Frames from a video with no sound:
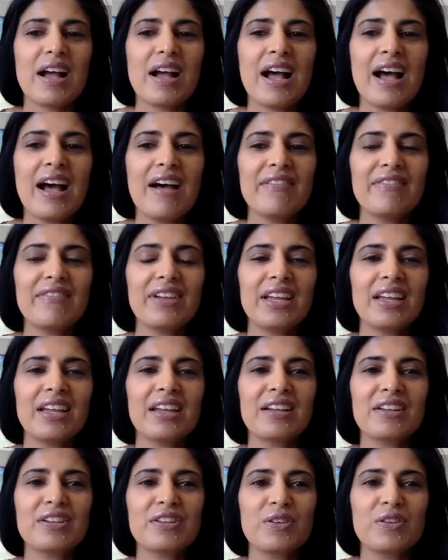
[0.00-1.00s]

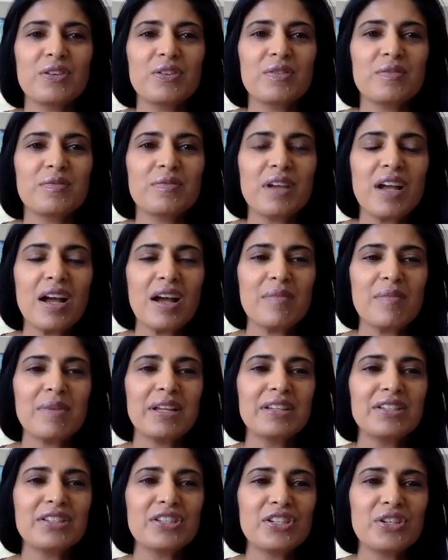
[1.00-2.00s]
having
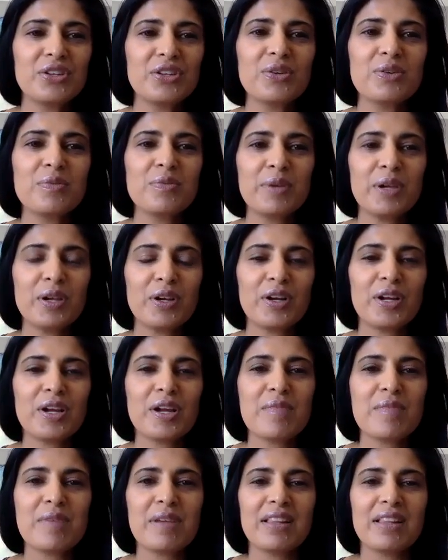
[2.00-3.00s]
come into
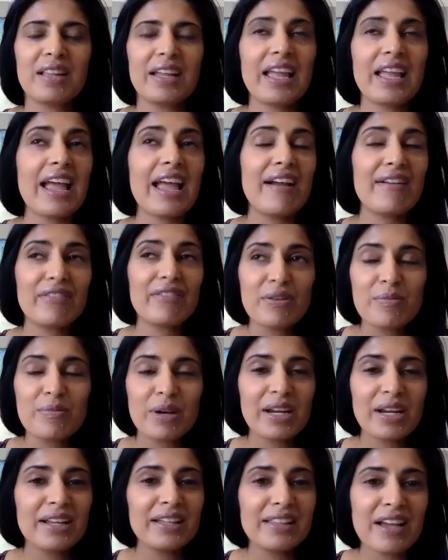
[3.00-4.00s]
Purium and like
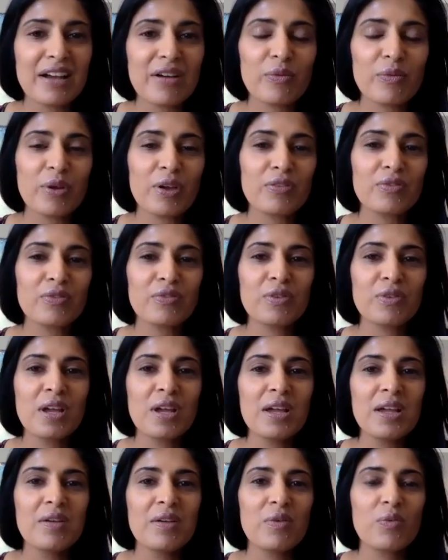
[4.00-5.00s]
everybody that we've
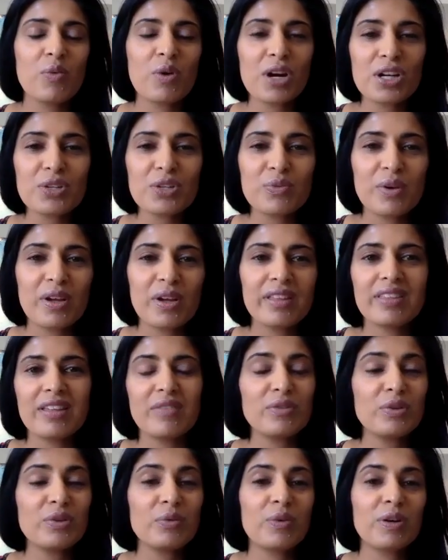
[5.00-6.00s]
worked
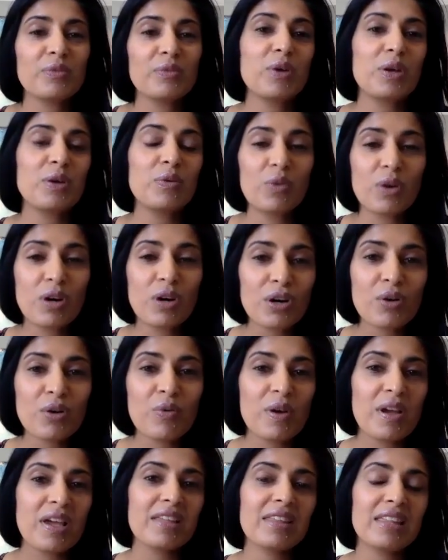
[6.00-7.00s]
with, everyone we
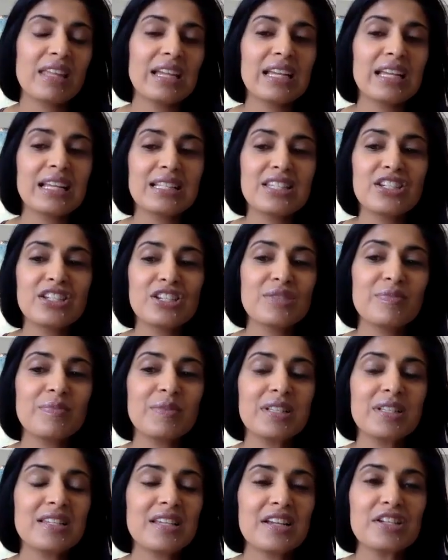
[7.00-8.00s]
work with, like it's
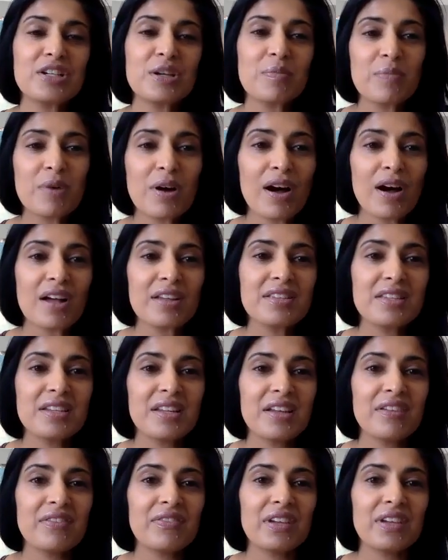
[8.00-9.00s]
just been such a
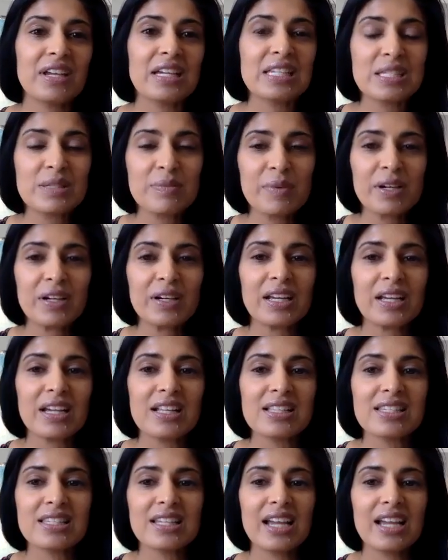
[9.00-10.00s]
positive
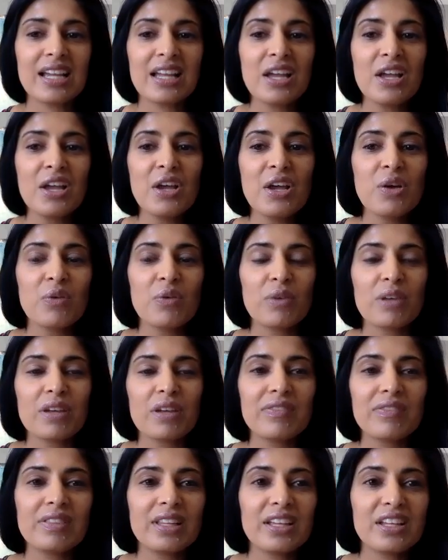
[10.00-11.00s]
experience. Like
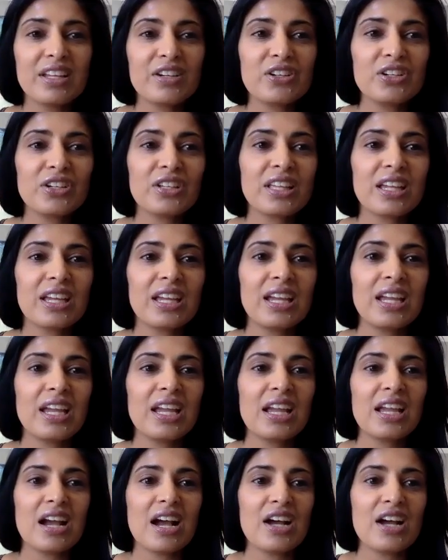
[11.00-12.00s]
we've
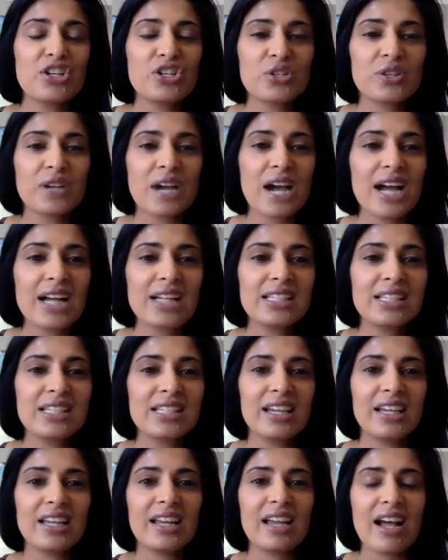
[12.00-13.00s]
literally
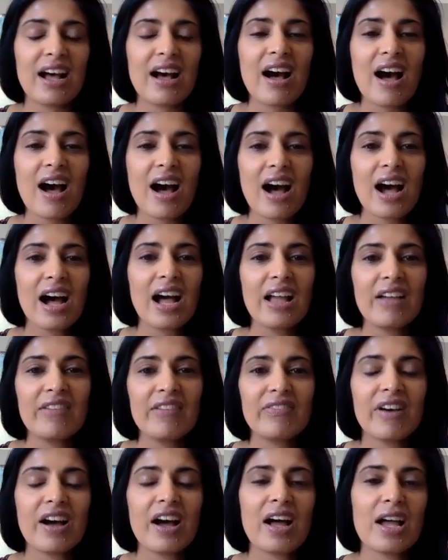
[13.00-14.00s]
attracted a
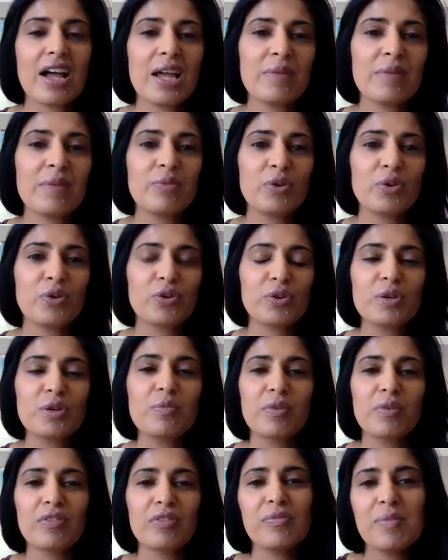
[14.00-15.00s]
high vibe
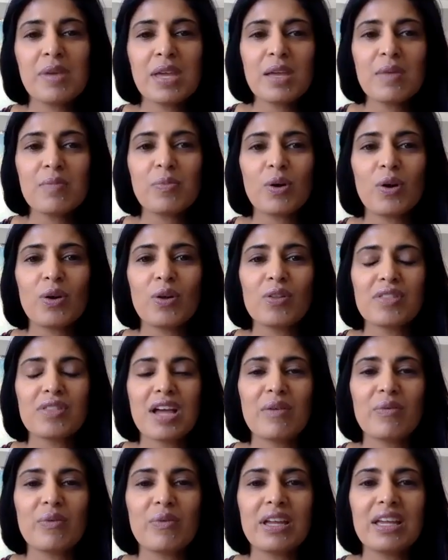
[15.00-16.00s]
group of people
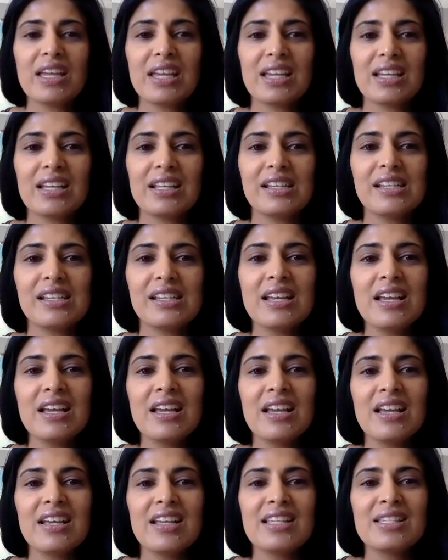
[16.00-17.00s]
that we can
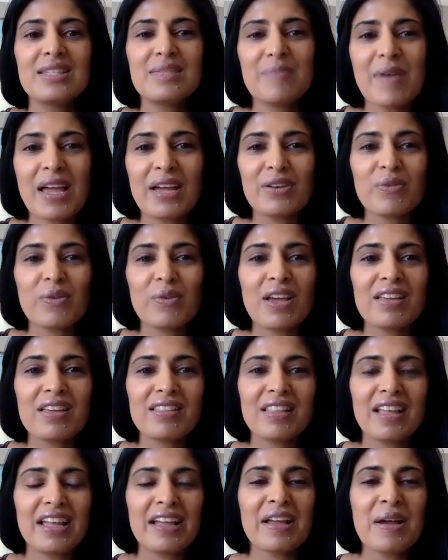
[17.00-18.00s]
spend with.
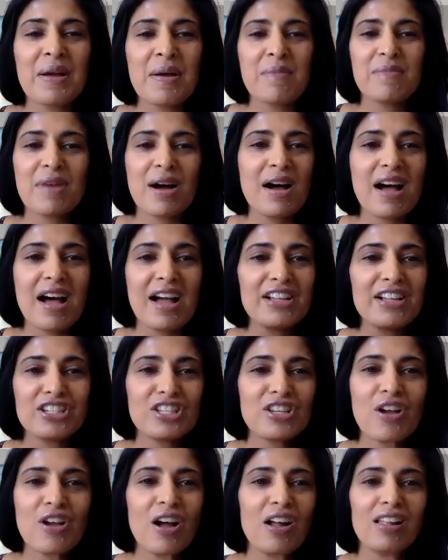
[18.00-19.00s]
Like I
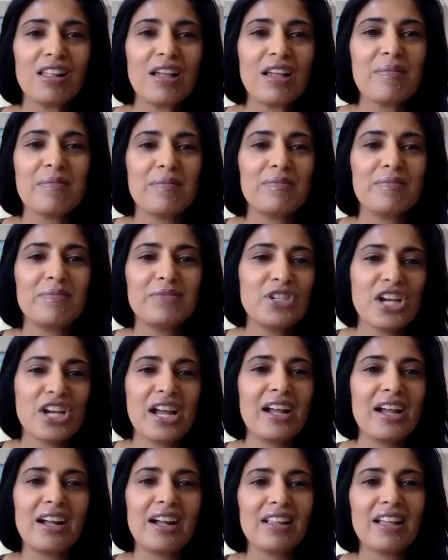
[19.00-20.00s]
just call up
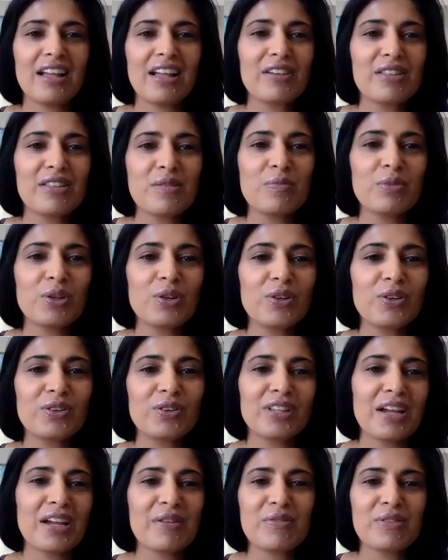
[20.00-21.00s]
Jael out of the blue.
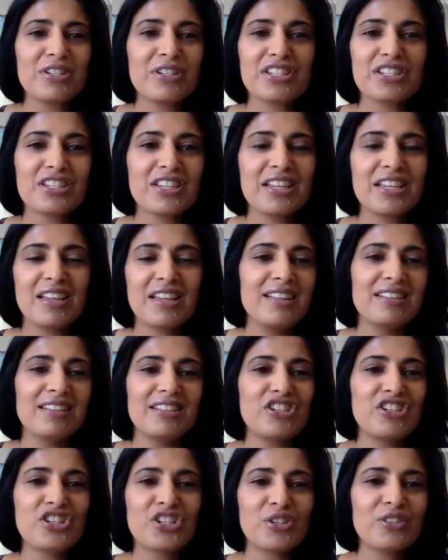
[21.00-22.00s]
Like we just
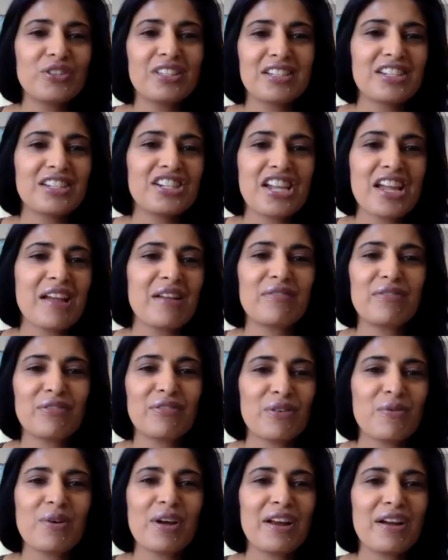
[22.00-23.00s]
shoot the shit
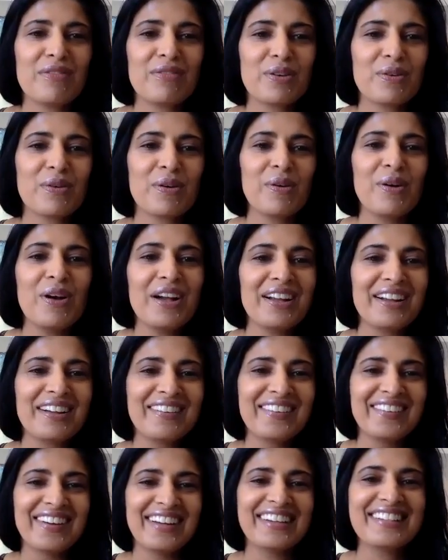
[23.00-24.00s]
for whatever we
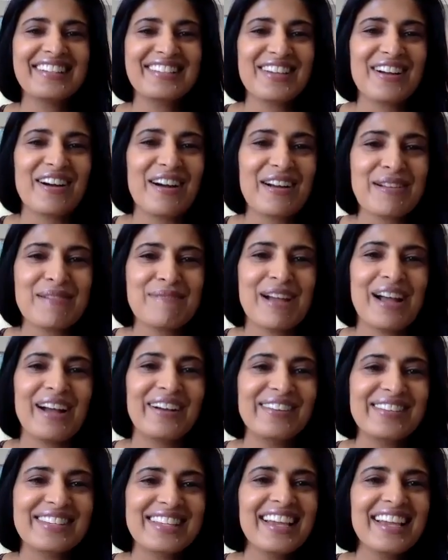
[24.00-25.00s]
want to talk
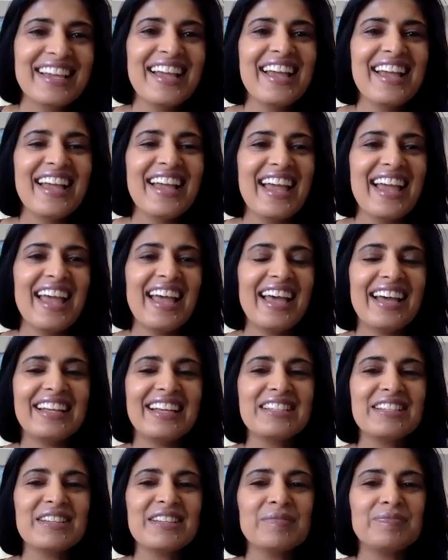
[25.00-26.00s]
about
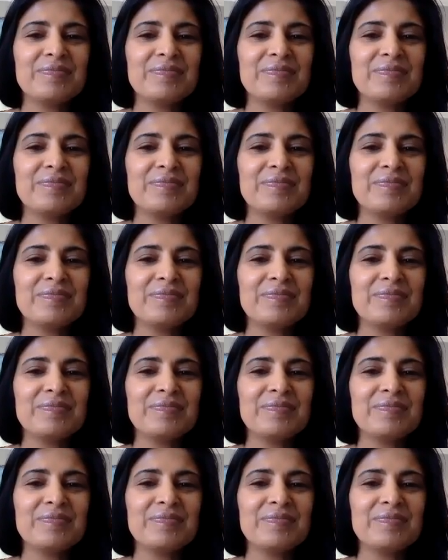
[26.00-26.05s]
and